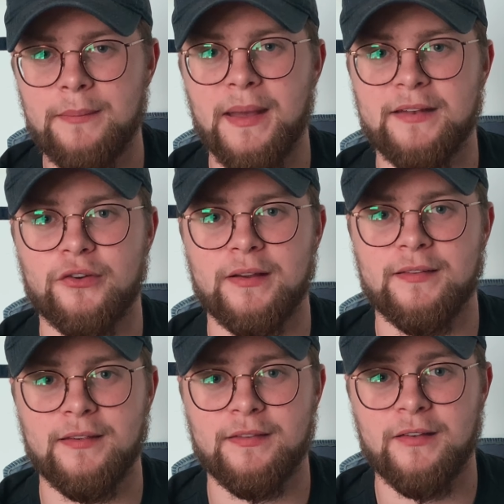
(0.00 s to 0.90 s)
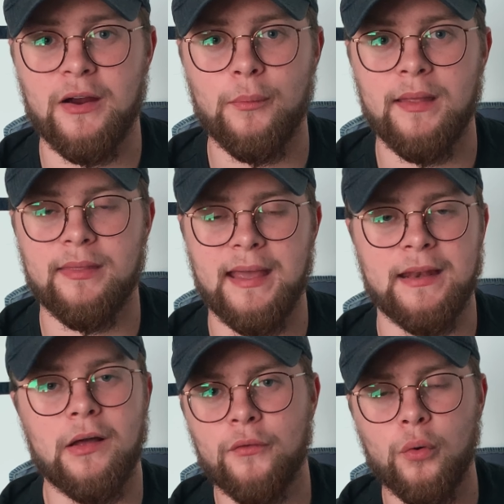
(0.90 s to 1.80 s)
metrics to start with, and
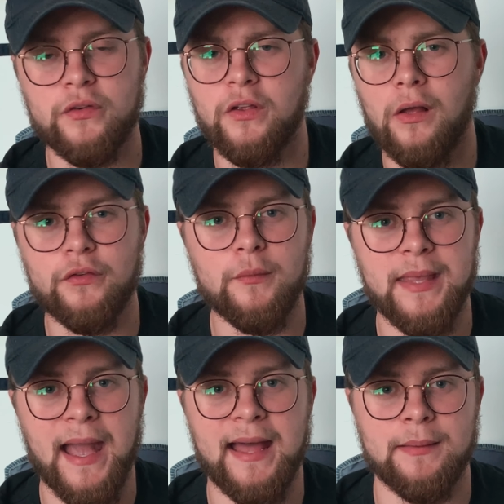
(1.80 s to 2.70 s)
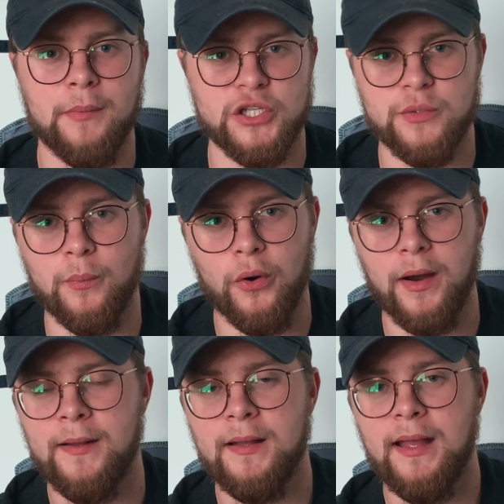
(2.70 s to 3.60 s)
of course I'll also be adding much
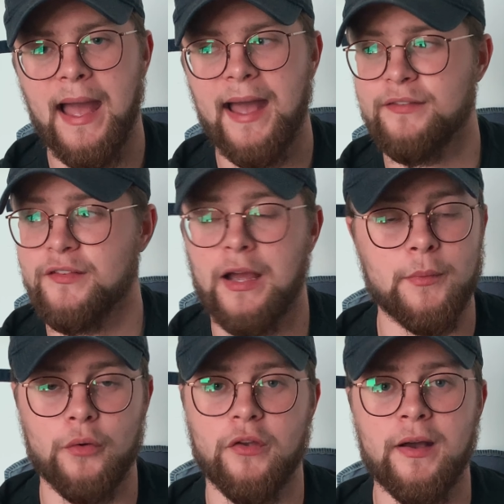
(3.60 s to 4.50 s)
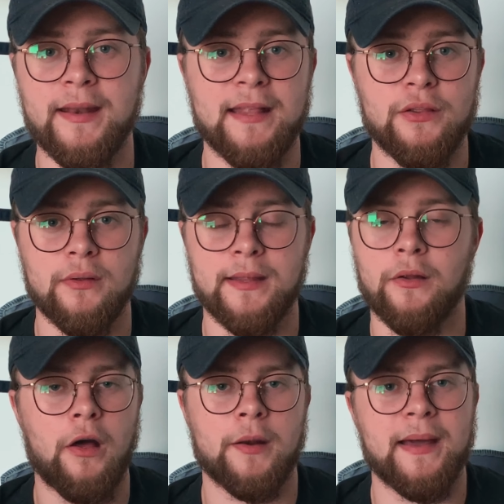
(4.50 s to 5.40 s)
more as time goes on, and it'll
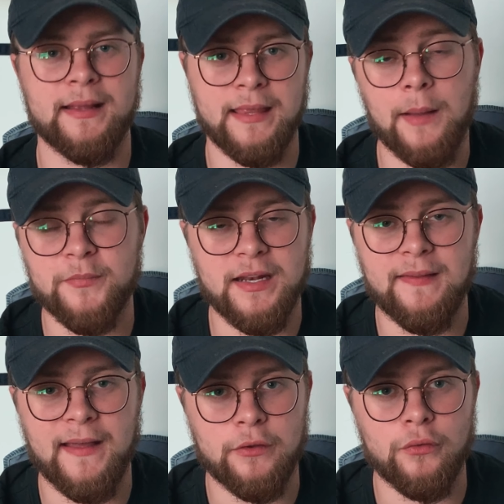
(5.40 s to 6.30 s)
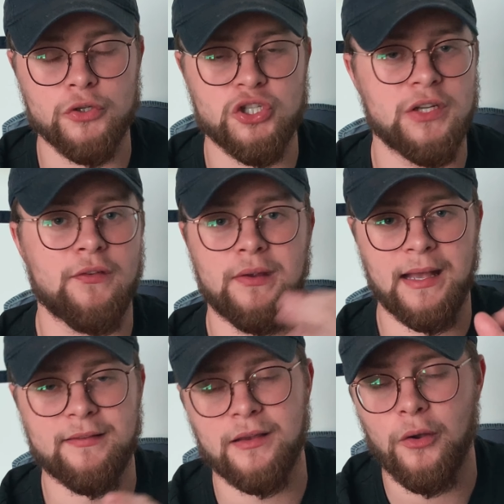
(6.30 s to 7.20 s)
automatically update in that Google Sheet, so you
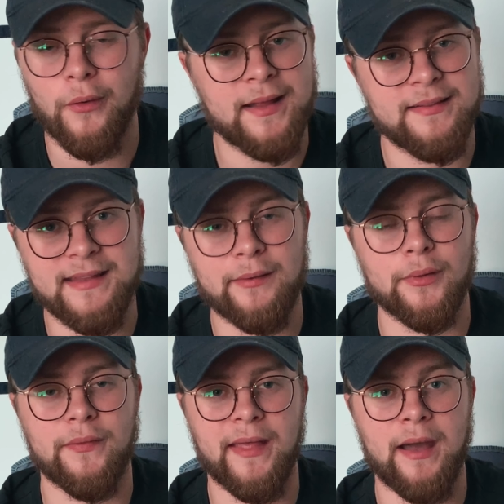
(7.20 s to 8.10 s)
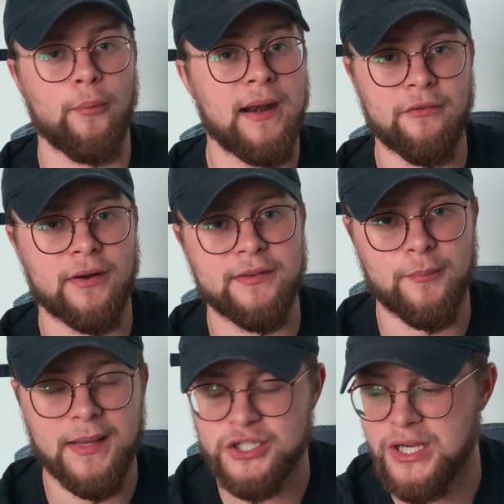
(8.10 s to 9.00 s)
guys can go ahead and download that whenever I do
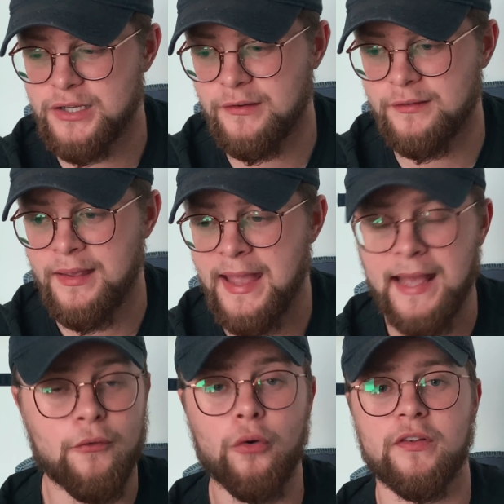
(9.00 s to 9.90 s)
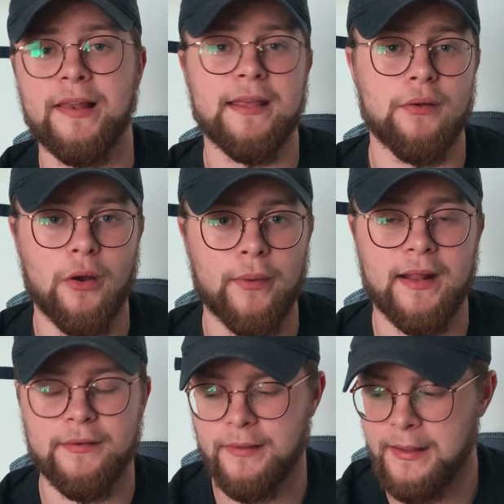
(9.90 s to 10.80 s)
make changes, and of course I'll let you know when I
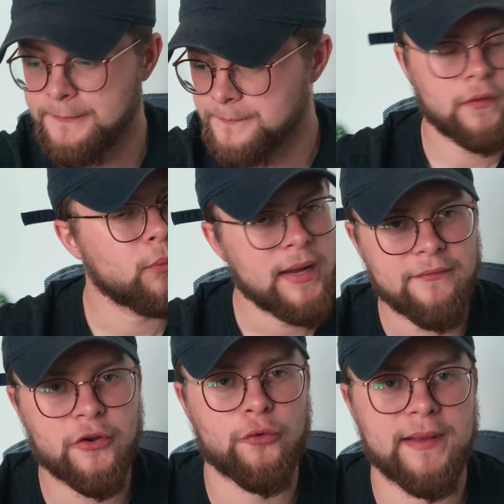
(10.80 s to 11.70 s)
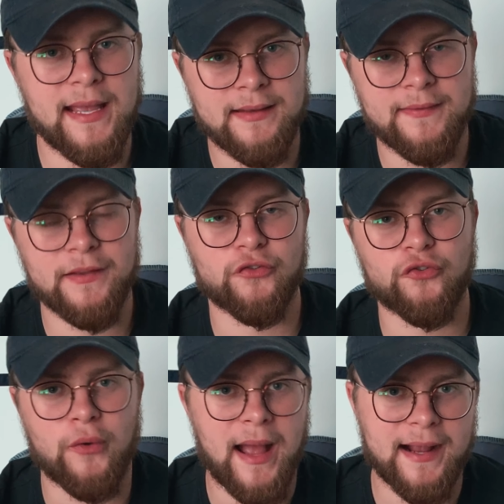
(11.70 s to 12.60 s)
do that. The way I've created this
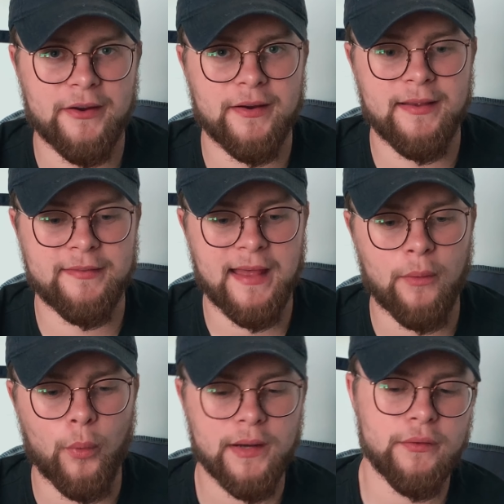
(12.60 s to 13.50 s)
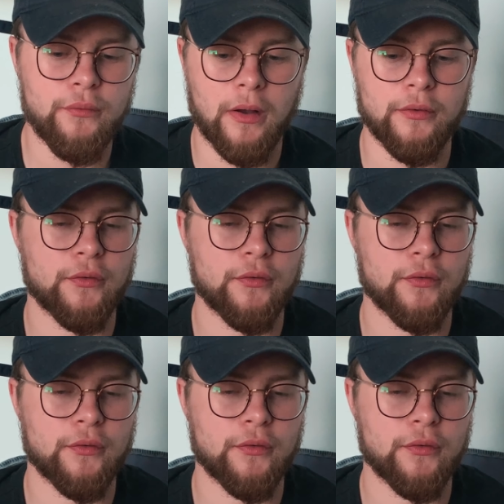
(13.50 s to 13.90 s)
tracker is that I wanted to also